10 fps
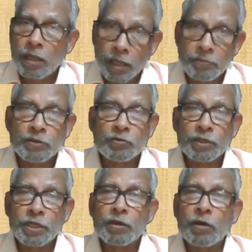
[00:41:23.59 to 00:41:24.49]

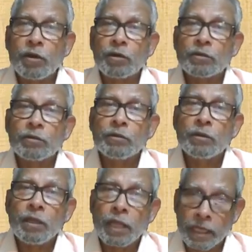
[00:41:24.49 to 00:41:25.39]
habituated or
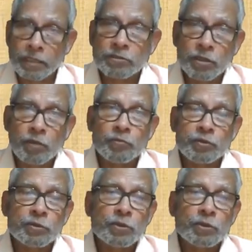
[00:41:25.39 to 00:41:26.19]
accustomed.